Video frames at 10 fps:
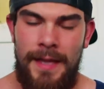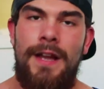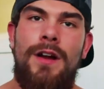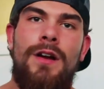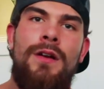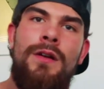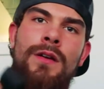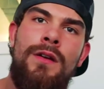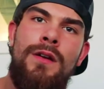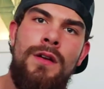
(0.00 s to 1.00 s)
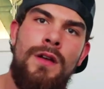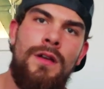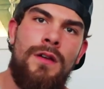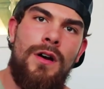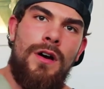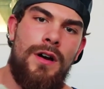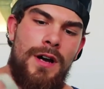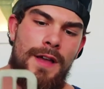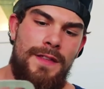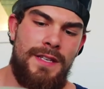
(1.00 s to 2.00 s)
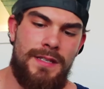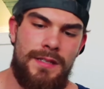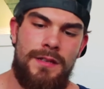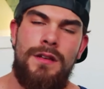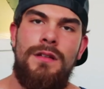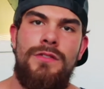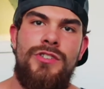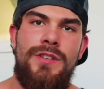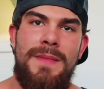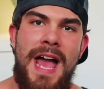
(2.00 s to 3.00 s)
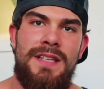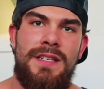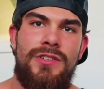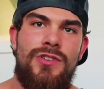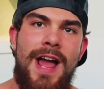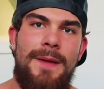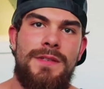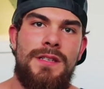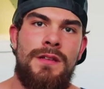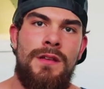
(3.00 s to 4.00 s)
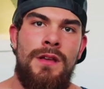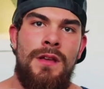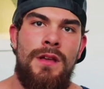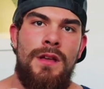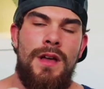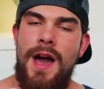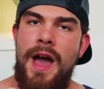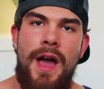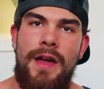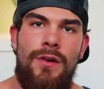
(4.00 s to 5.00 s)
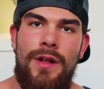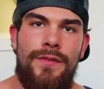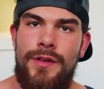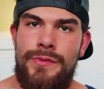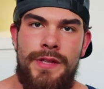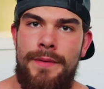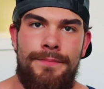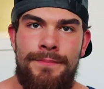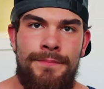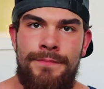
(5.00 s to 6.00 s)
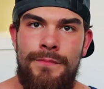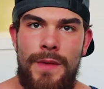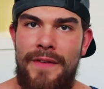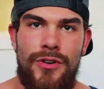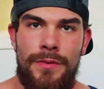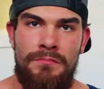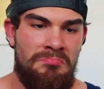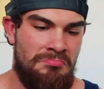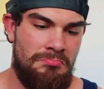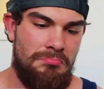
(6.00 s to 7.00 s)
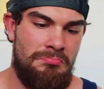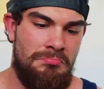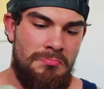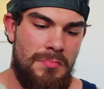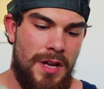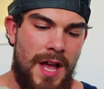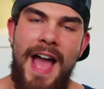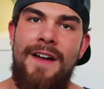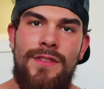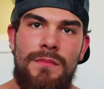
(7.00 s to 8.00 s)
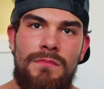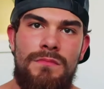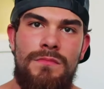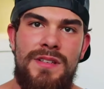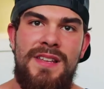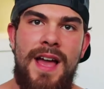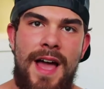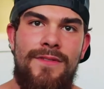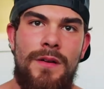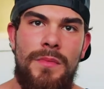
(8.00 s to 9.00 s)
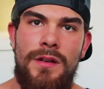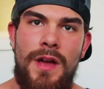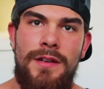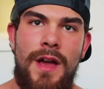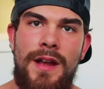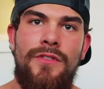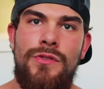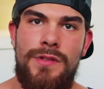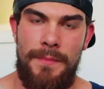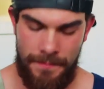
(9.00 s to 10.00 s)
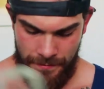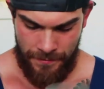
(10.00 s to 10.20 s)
Here are uh, these gymnastic straps. I, I, don't ever use them, never. I, I, have them, to say I have them, but I, I never use them.